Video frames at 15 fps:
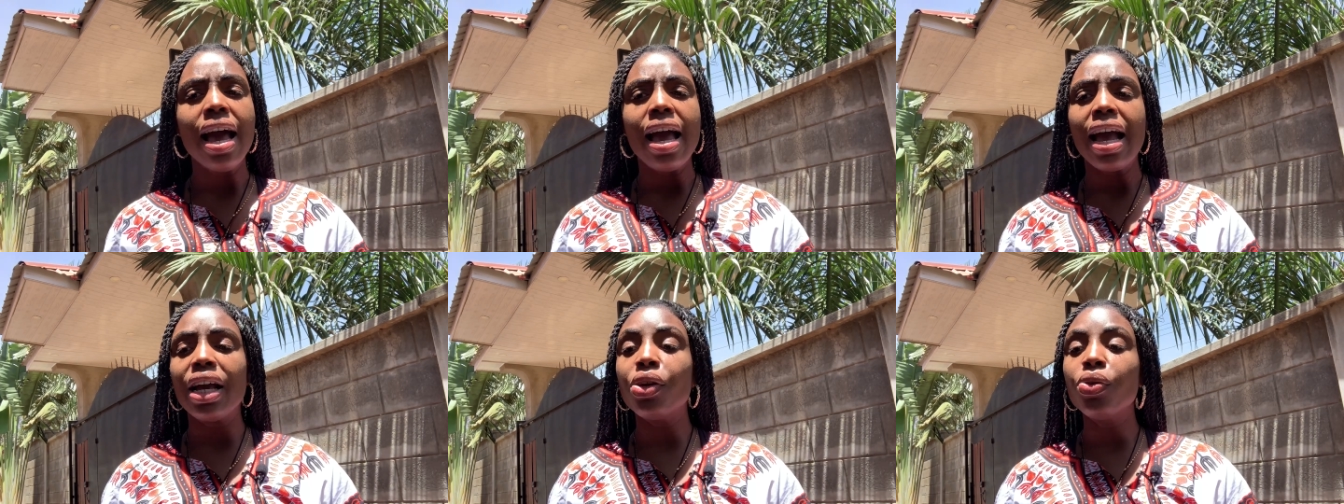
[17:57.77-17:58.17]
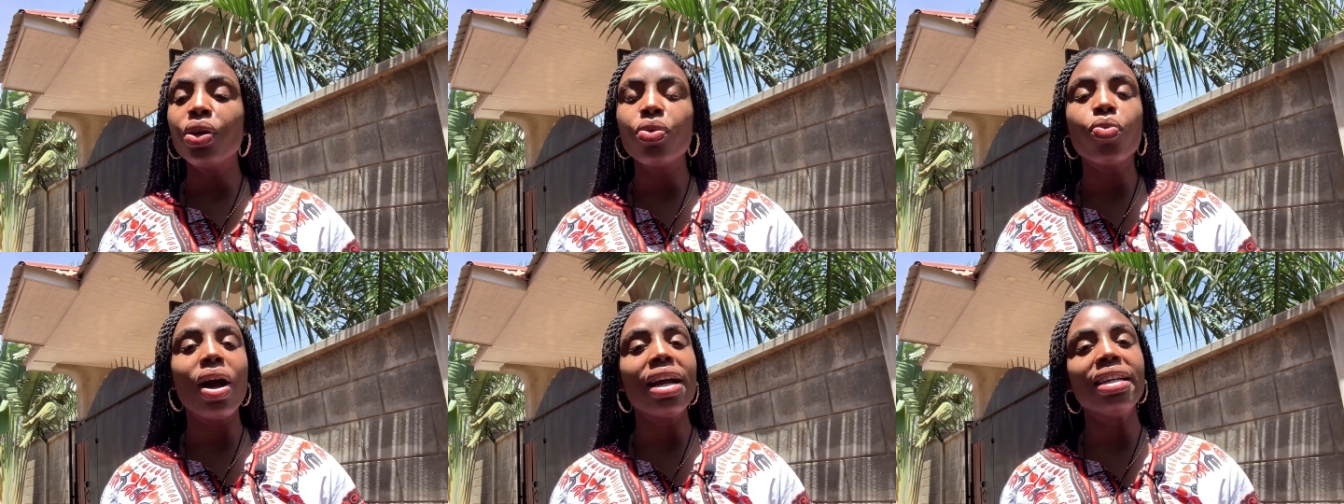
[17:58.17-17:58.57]
And you
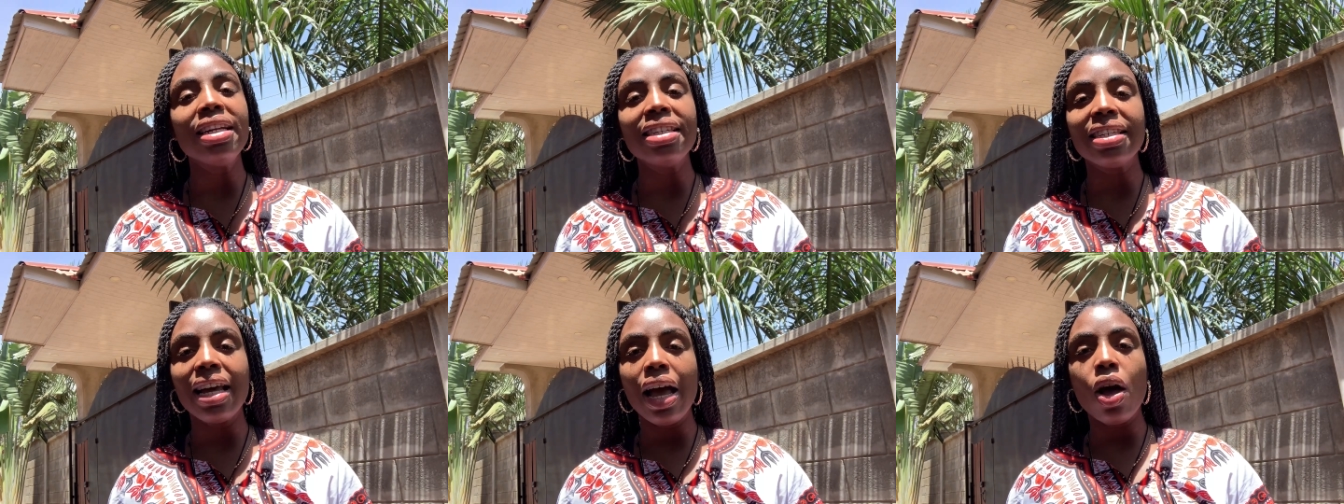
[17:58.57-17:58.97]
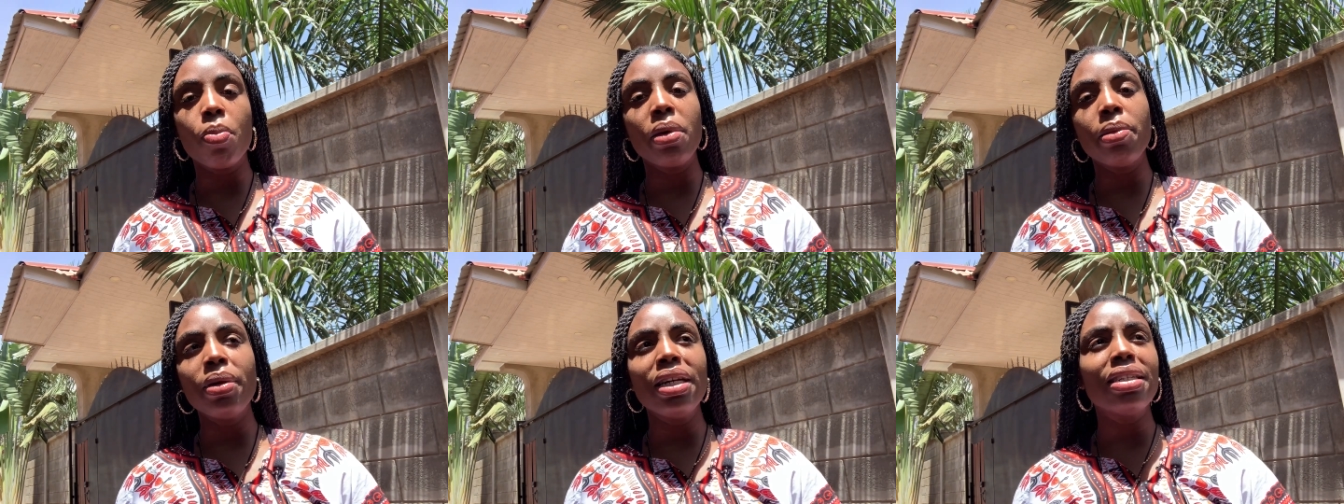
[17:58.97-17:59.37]
can write these down,
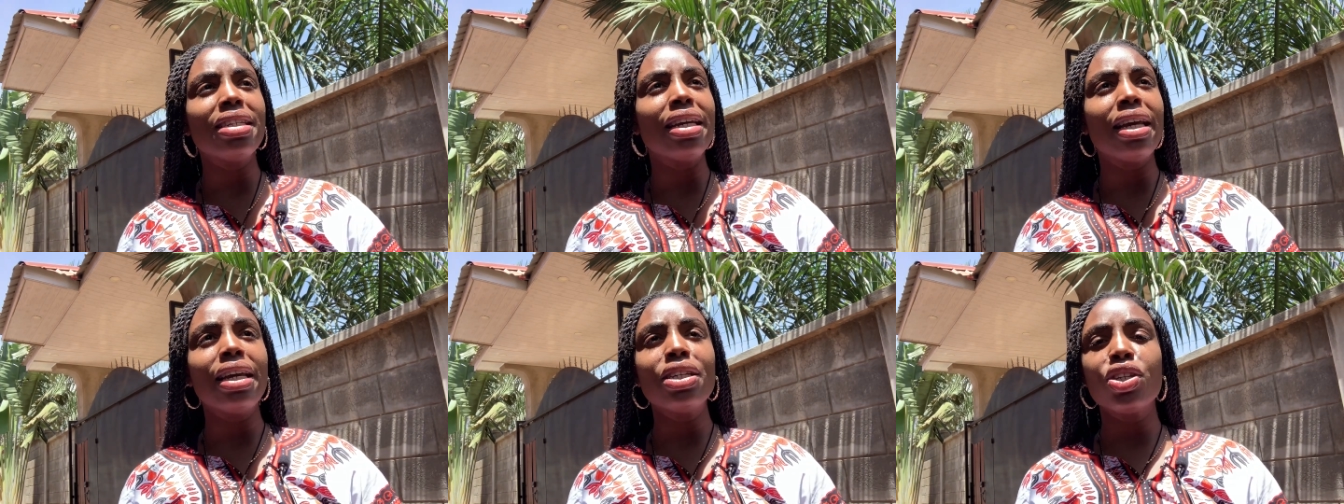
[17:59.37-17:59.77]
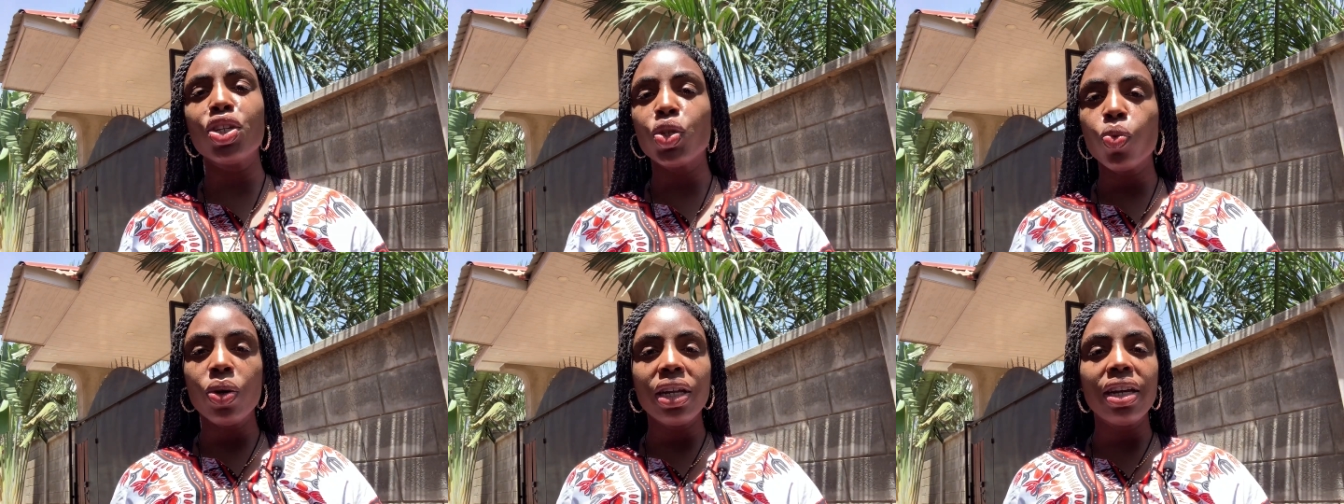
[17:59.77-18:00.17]
maybe 10 to
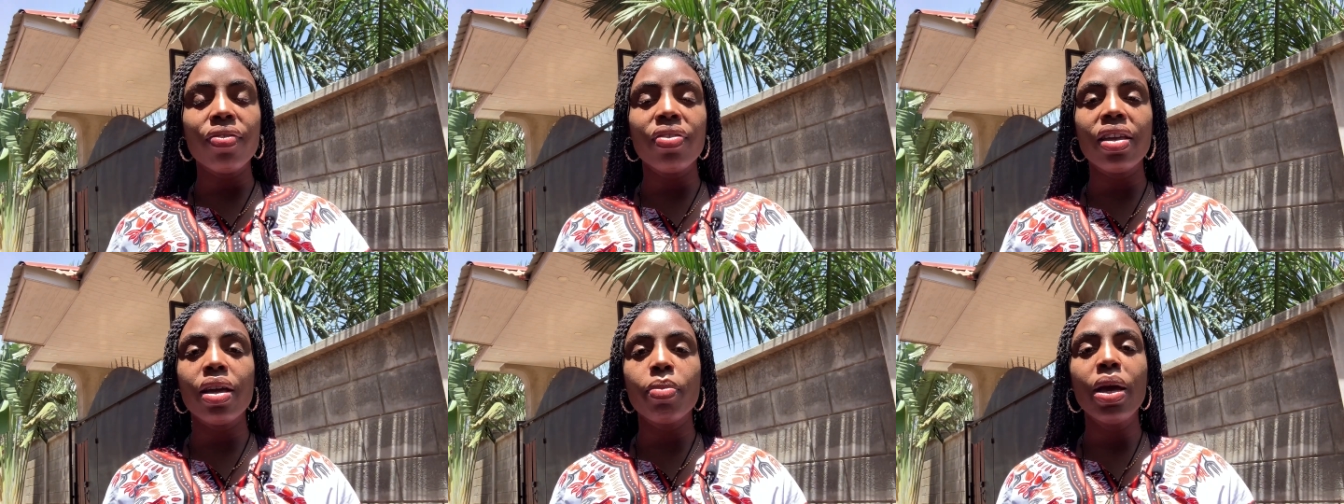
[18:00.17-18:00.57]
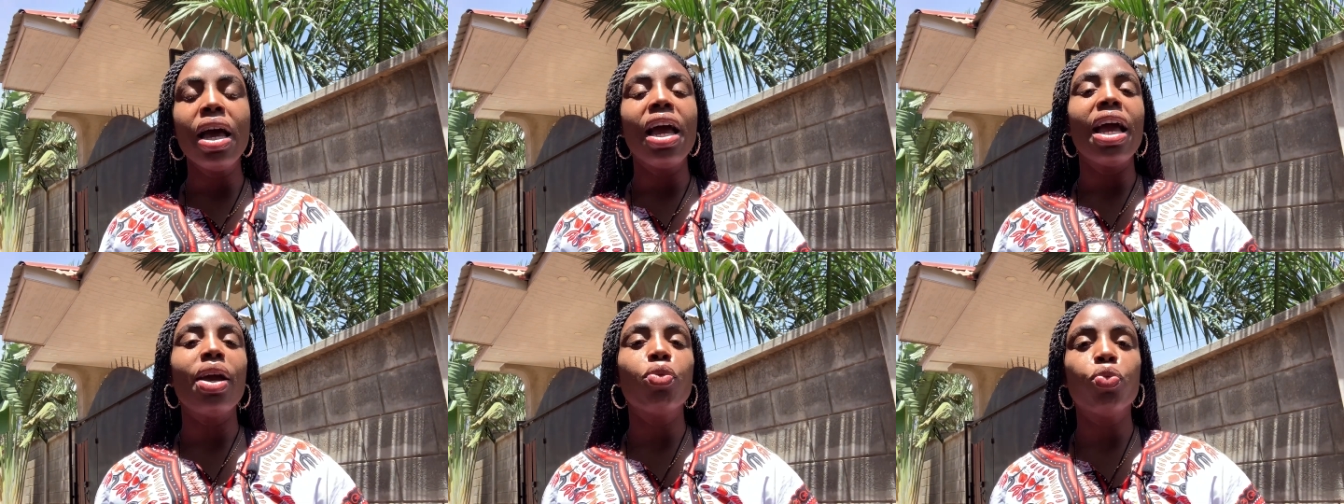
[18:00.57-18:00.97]
20 of them,
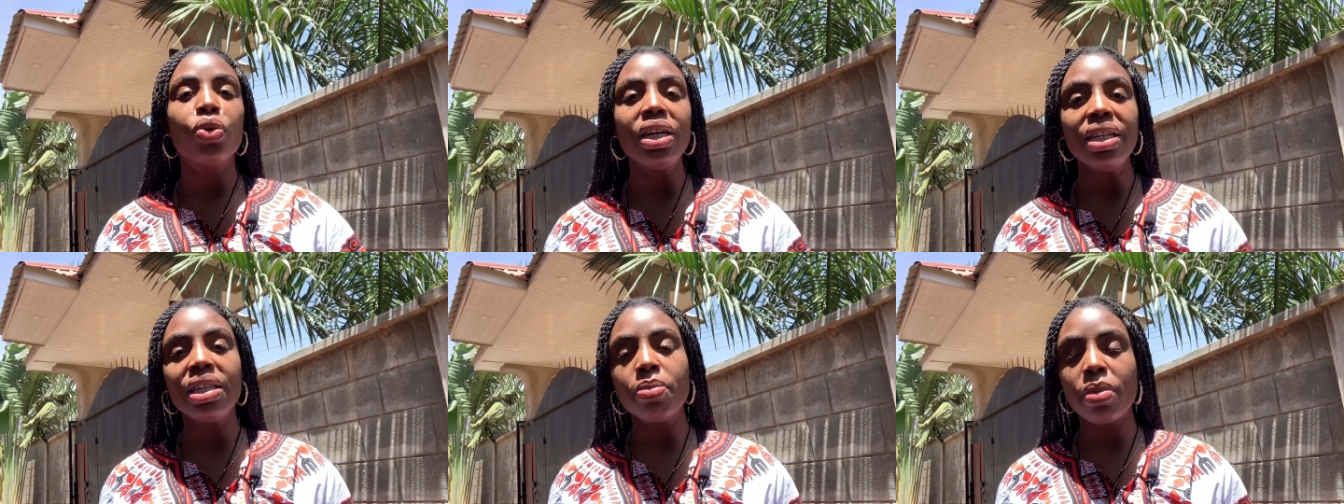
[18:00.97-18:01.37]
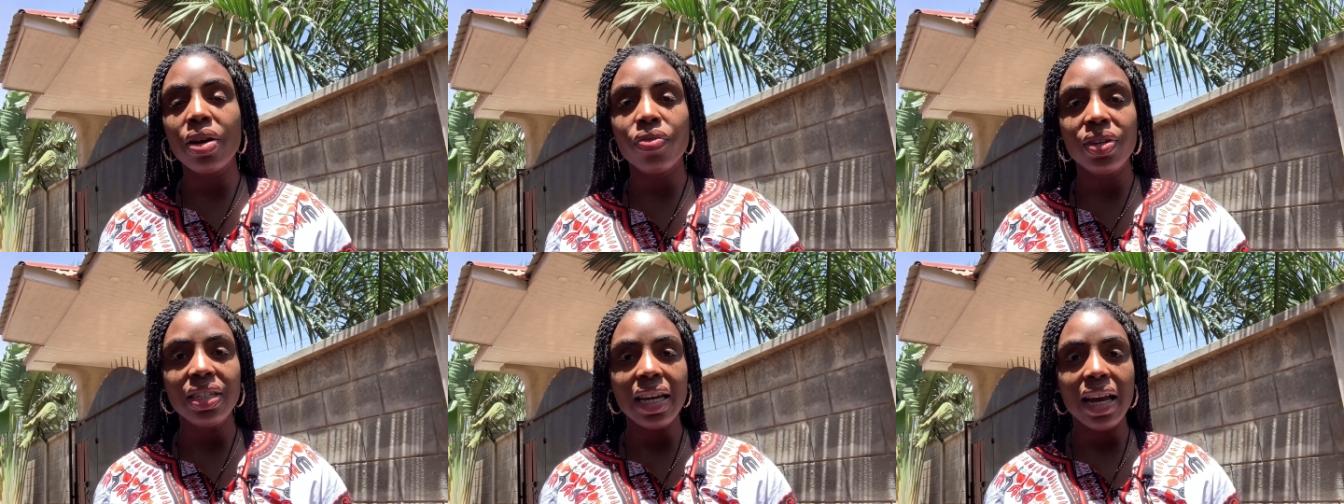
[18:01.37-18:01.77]
and read them
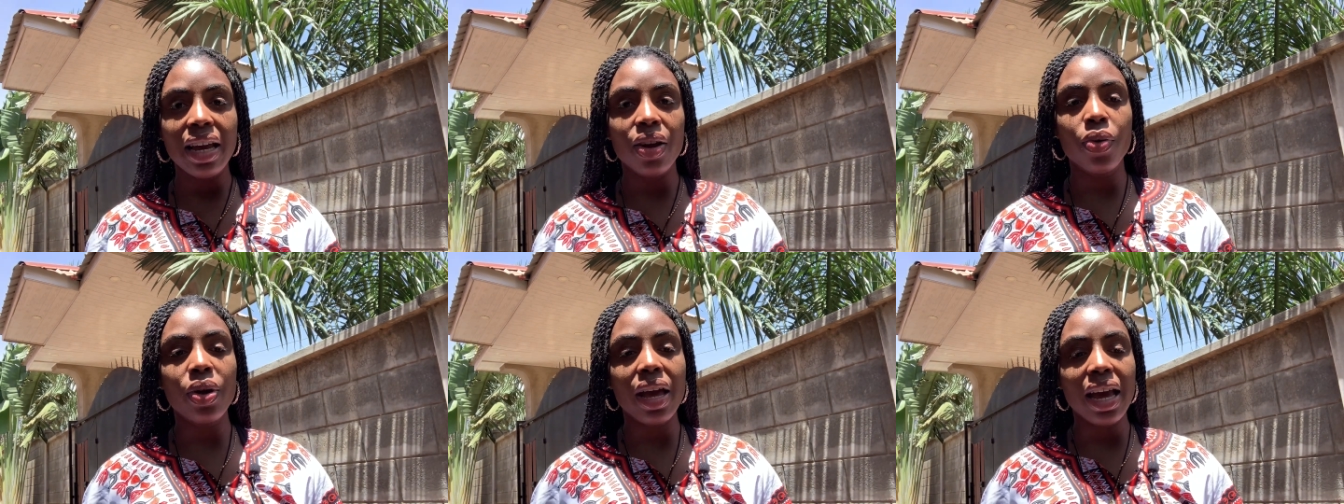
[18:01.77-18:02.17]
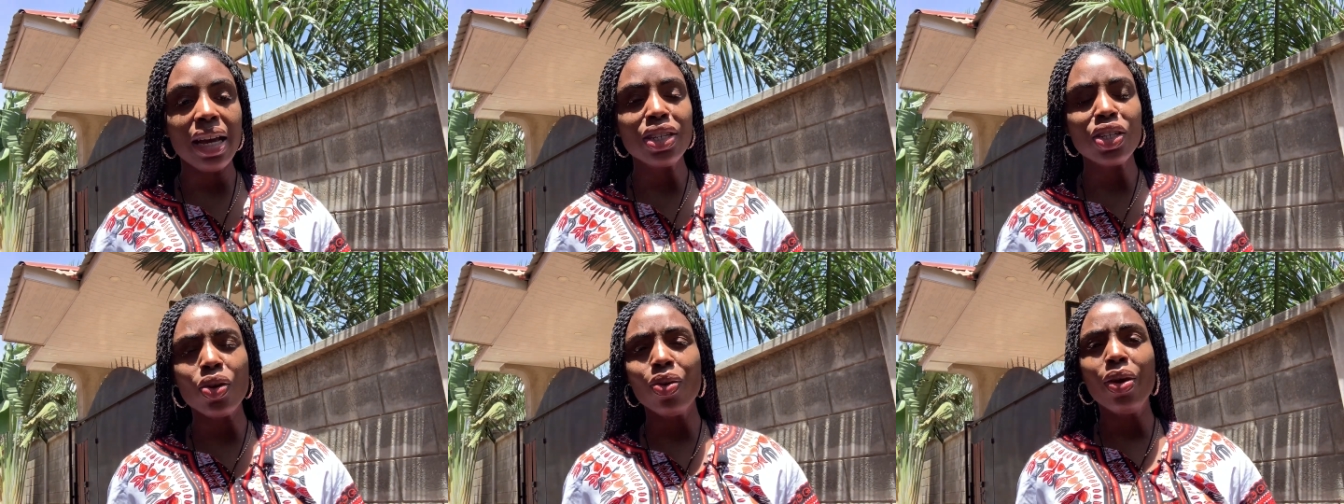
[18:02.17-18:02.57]
every day, okay? So